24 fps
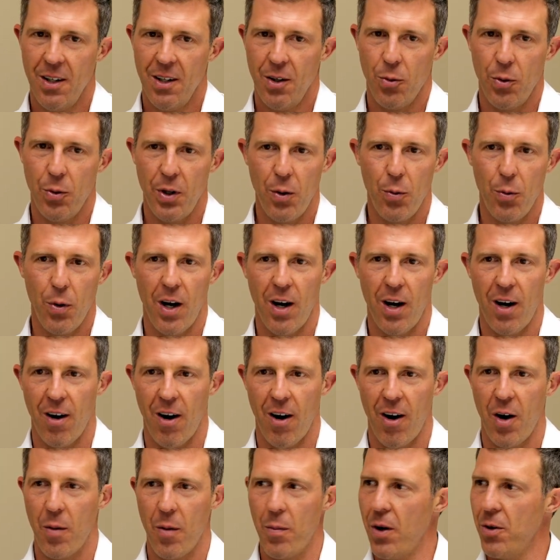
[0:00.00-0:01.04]
we wear
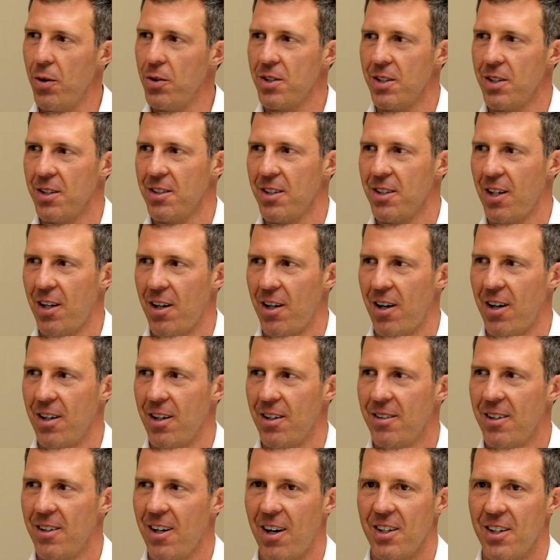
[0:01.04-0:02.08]
our emotions on
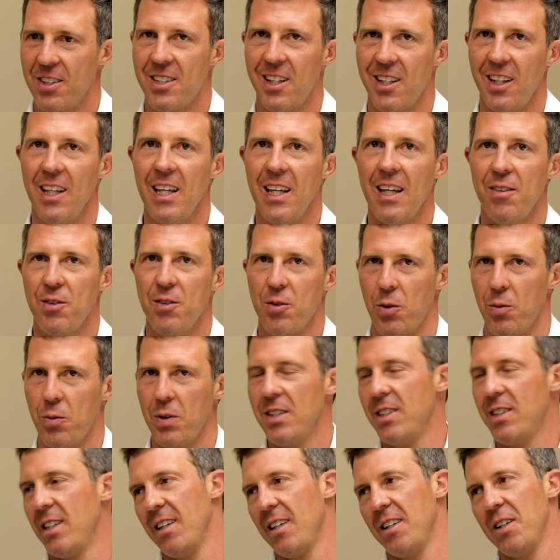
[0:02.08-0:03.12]
our sleeves when we
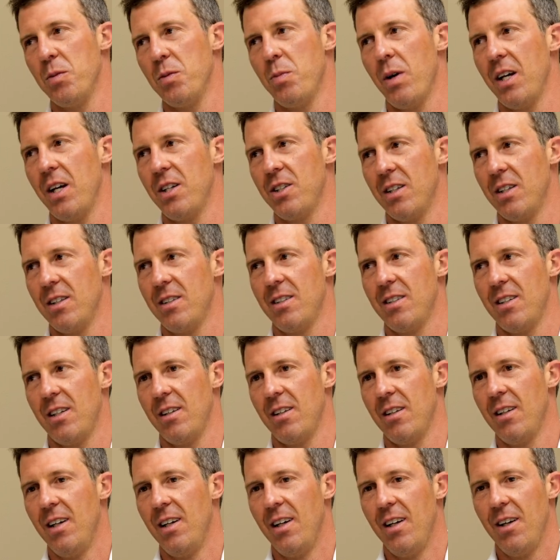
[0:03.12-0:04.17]
see these patients,
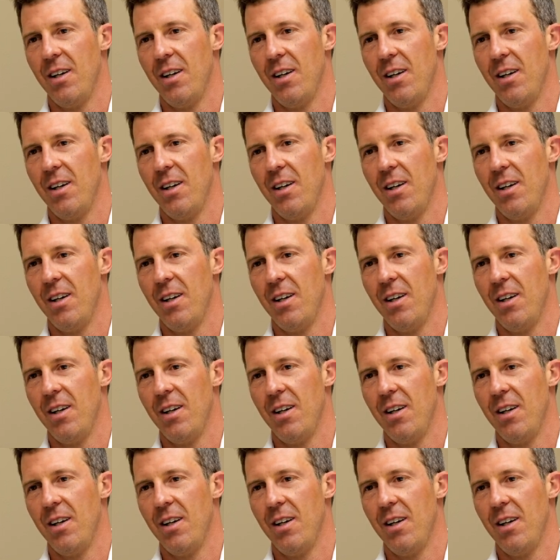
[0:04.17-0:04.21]
and